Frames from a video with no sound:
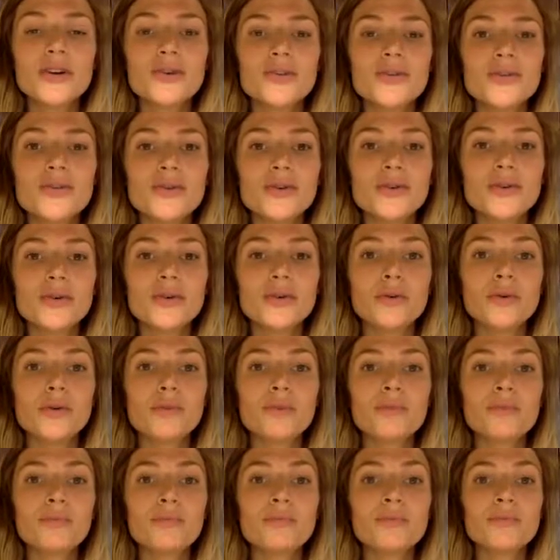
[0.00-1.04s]

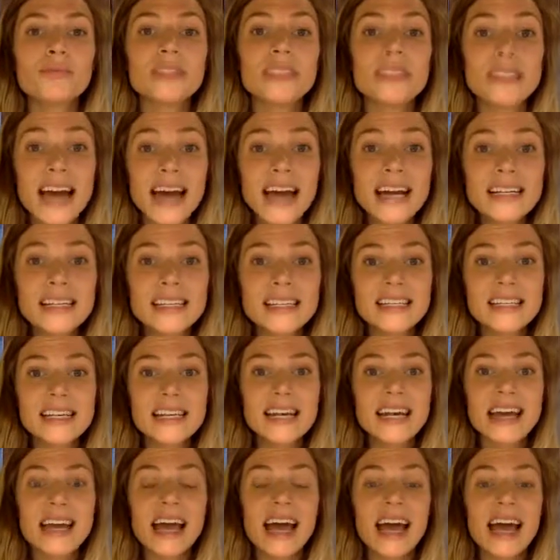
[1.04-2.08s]
to set
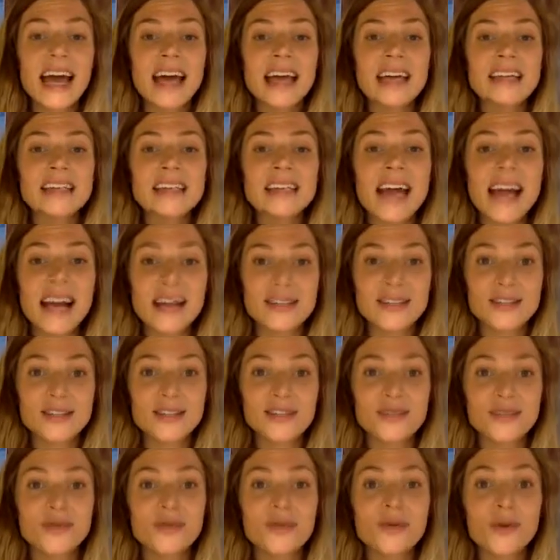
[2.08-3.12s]
and
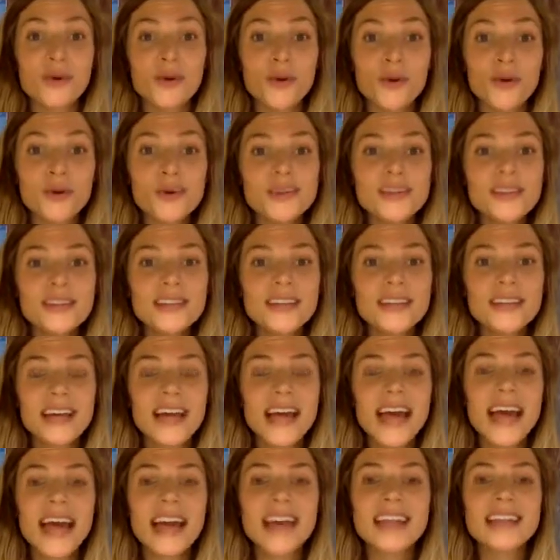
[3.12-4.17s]
execute goals,
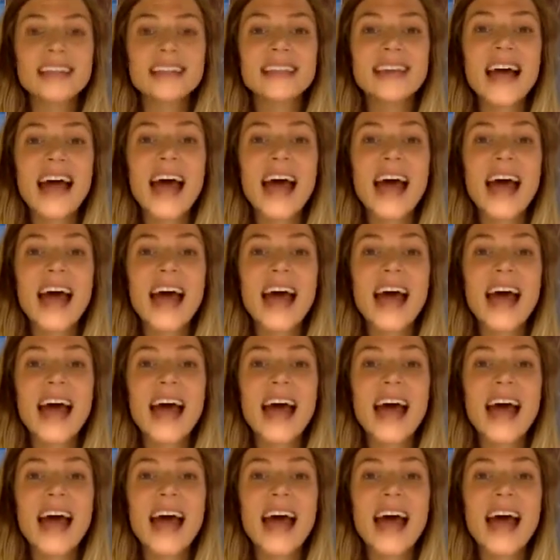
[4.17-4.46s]
and it's